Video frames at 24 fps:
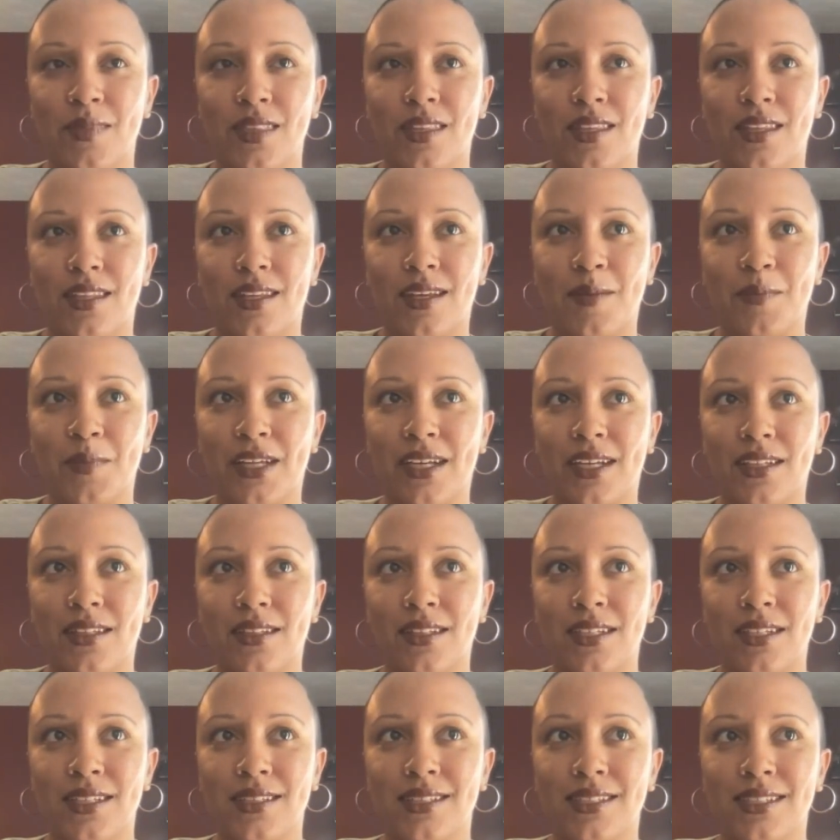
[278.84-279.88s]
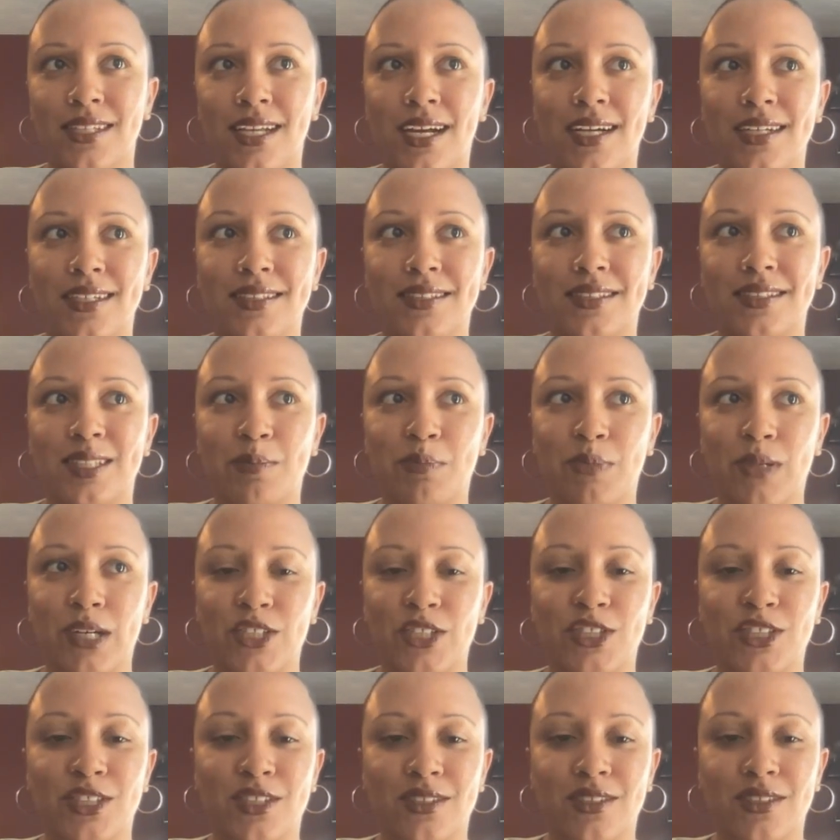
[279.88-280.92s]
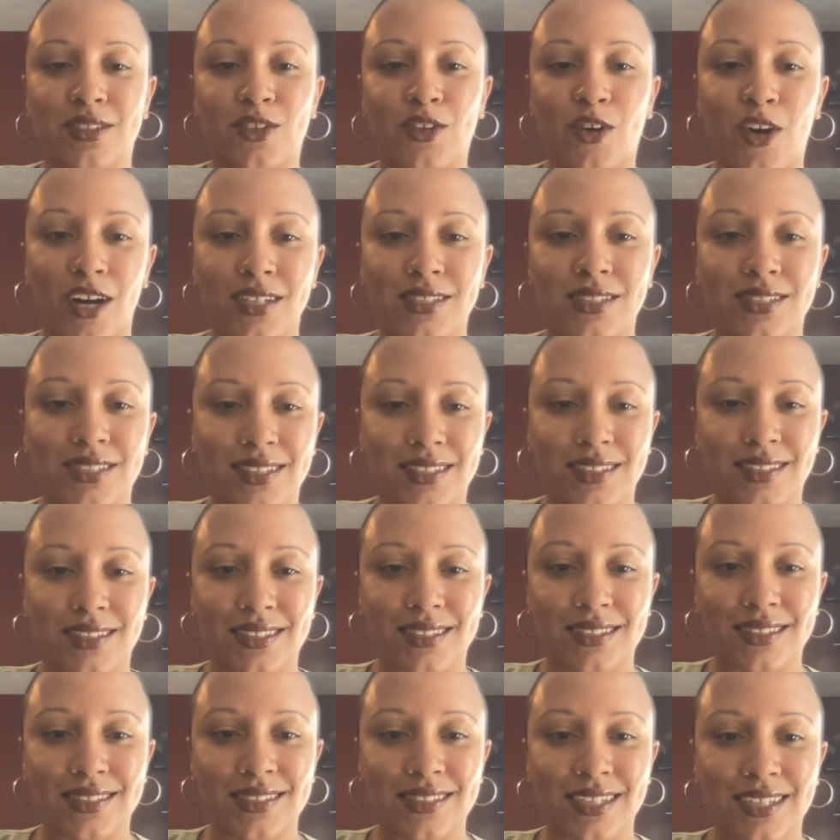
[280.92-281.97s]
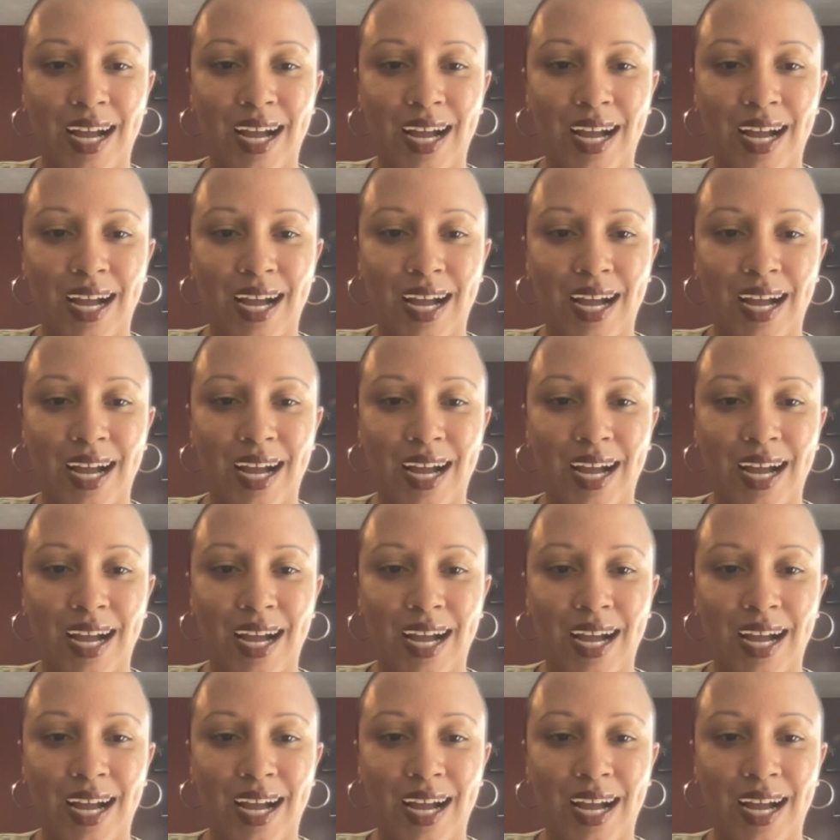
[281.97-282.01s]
I'm like, it's not depression causing this.